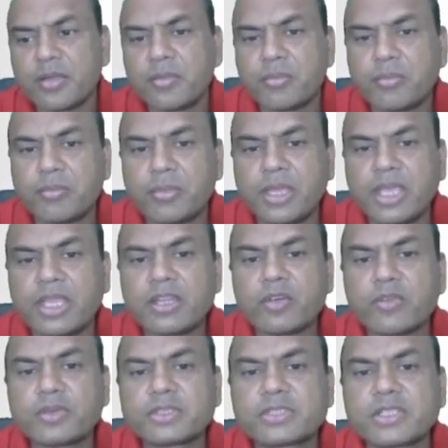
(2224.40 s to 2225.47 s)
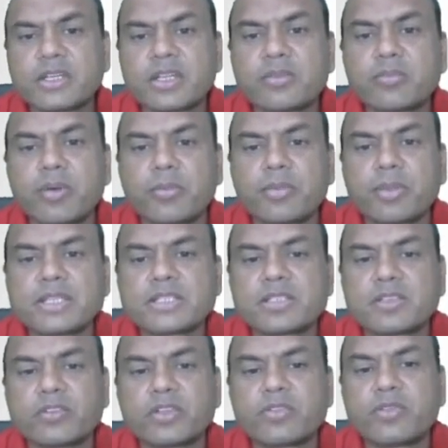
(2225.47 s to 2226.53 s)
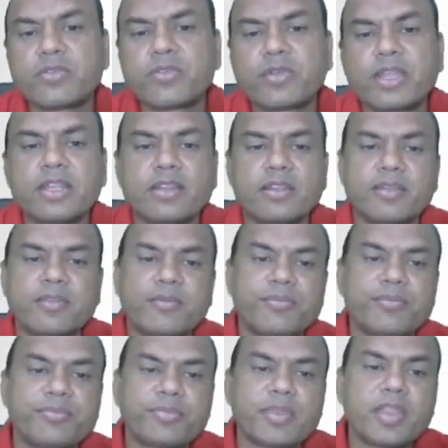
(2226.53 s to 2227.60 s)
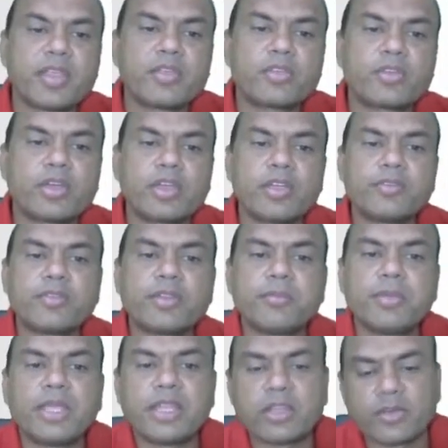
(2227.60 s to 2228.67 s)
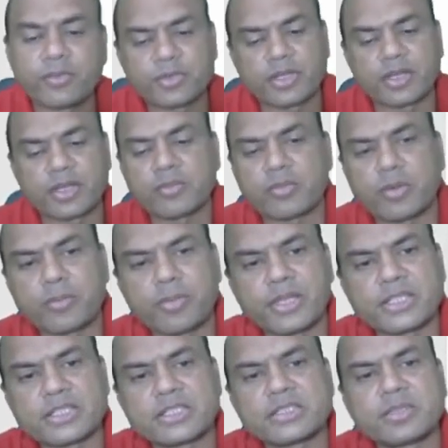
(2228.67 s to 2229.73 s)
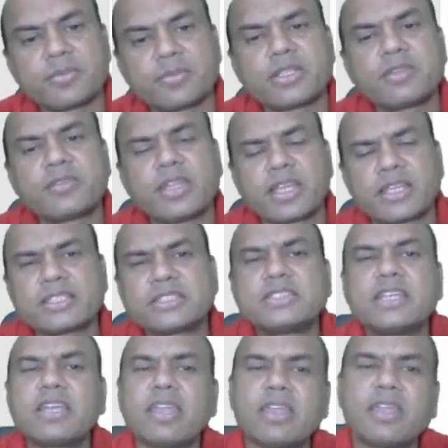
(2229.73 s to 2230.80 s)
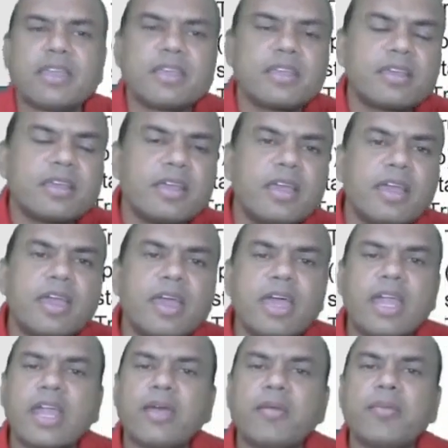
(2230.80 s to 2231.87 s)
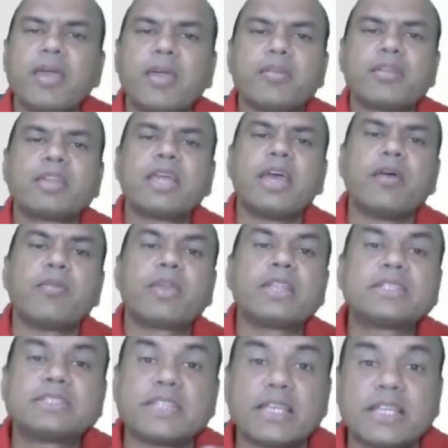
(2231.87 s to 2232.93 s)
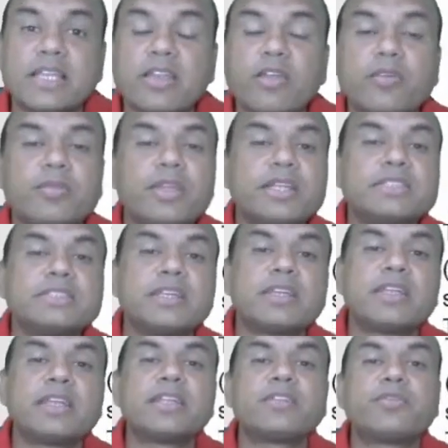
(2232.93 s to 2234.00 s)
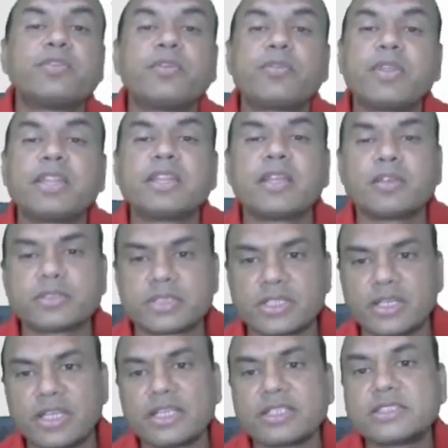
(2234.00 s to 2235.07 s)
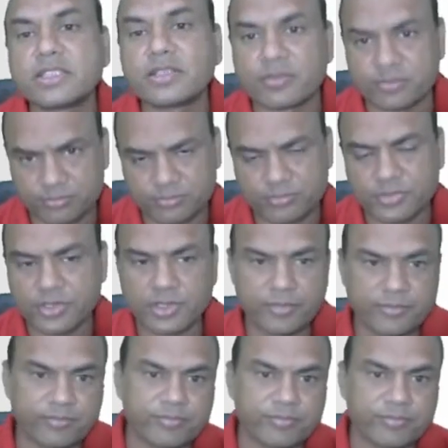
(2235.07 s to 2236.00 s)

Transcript: Mean of a certain population was 15. So if the mean of certain population, suppose if there is a city, and I am having the average salary of that city is 15,000, let's say. Okay.